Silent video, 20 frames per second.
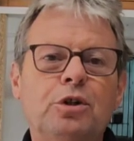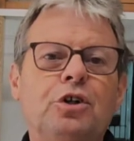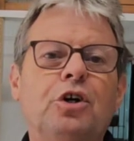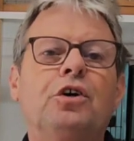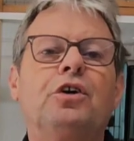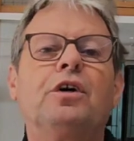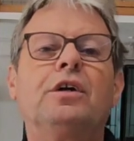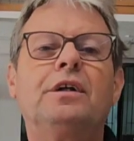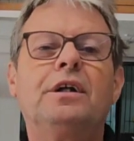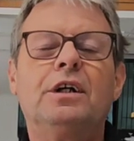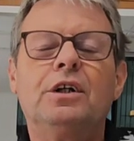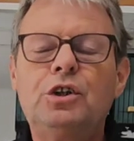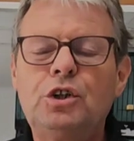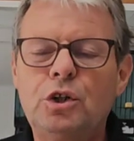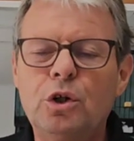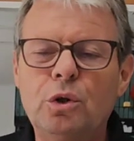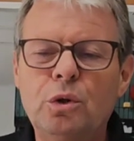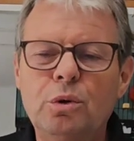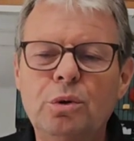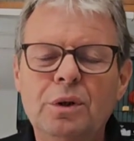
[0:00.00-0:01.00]
out on this
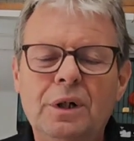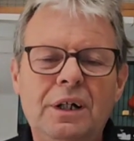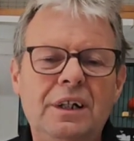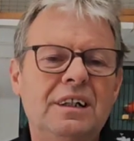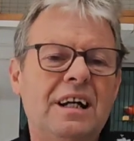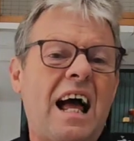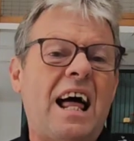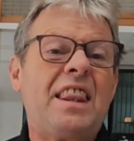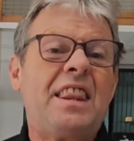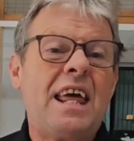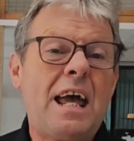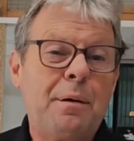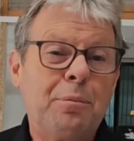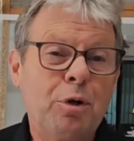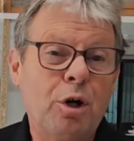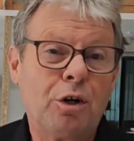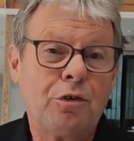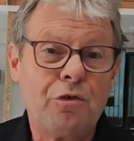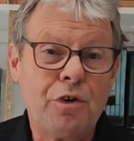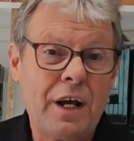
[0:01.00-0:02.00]
show and them
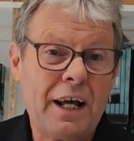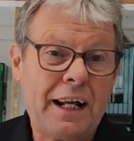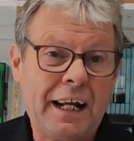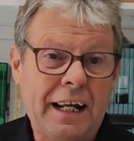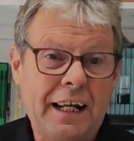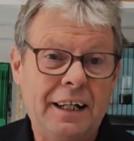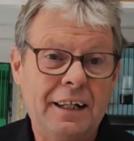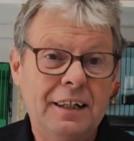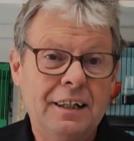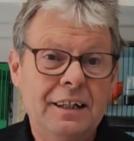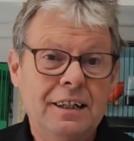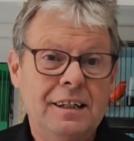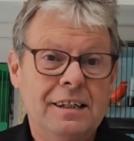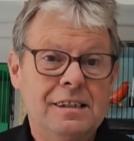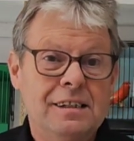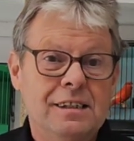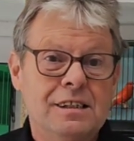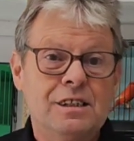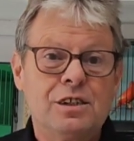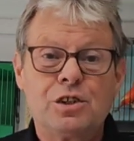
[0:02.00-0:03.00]
not ready.
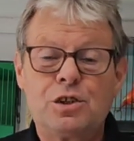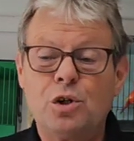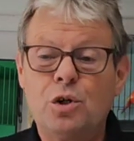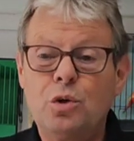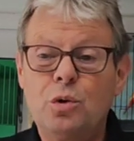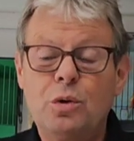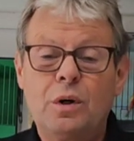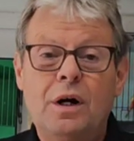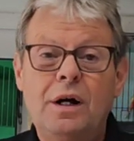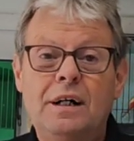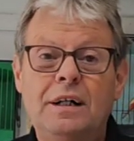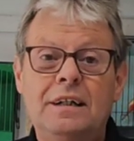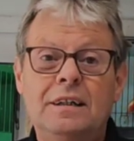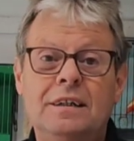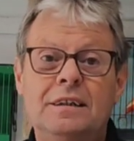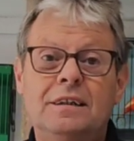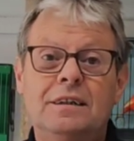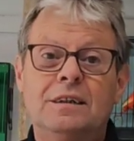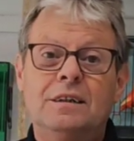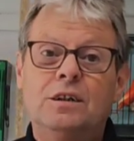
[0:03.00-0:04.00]
So
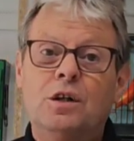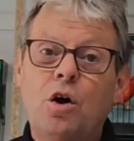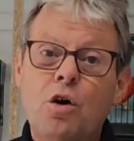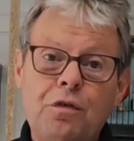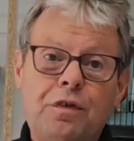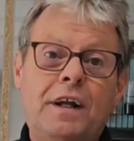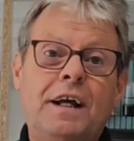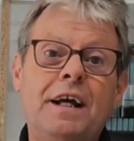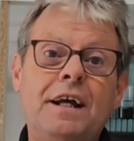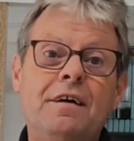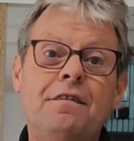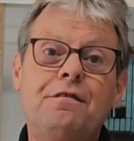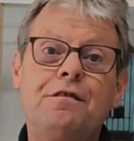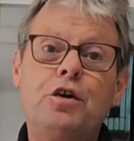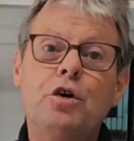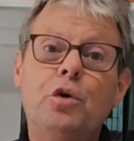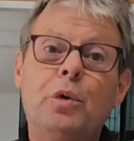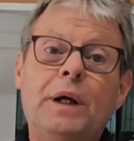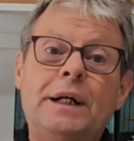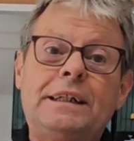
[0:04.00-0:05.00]
hopefully a
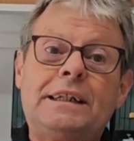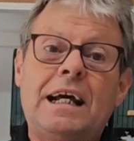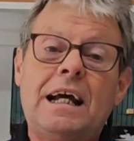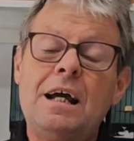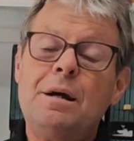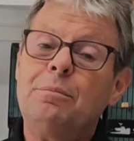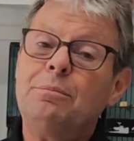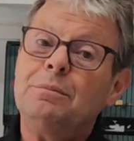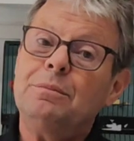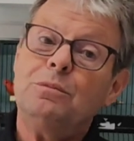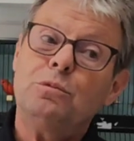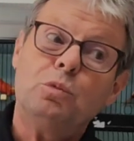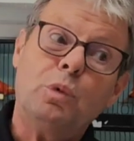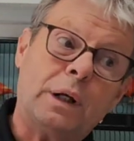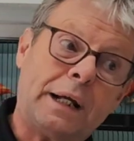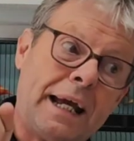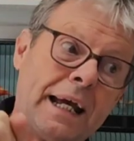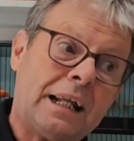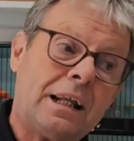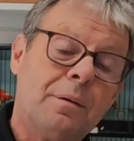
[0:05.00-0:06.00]
few weeks' time
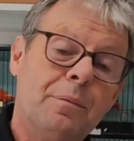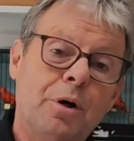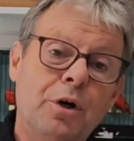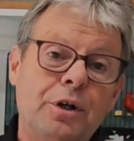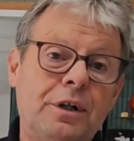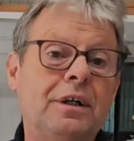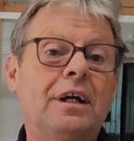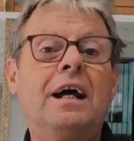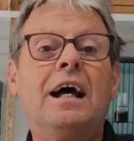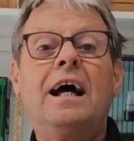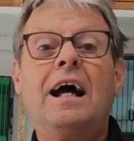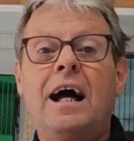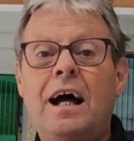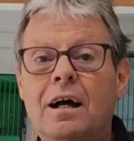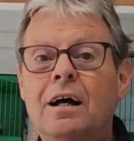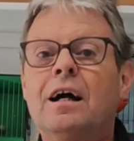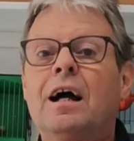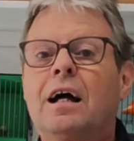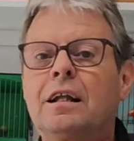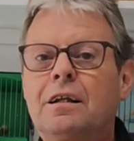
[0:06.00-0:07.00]
we'll get them out
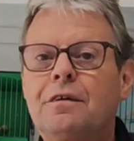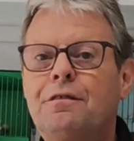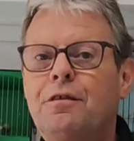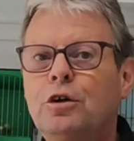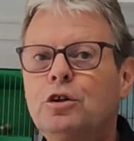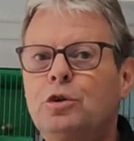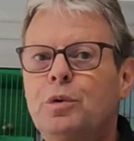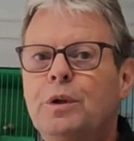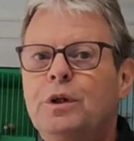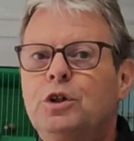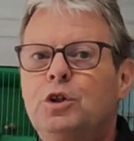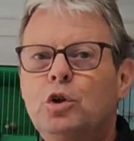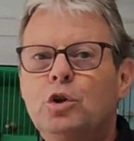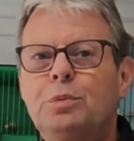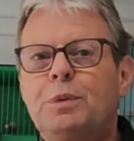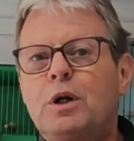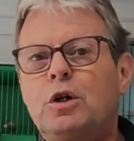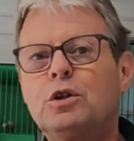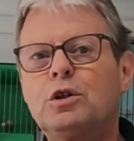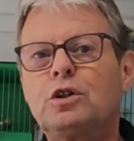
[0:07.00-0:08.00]
at the first one of the shows,
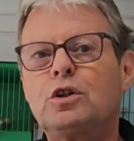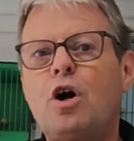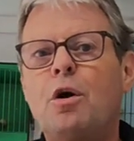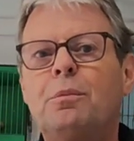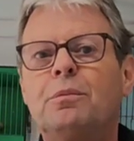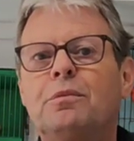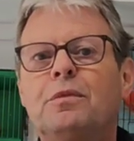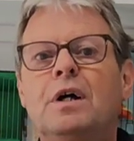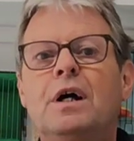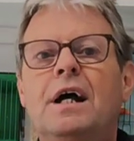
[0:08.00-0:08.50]
because come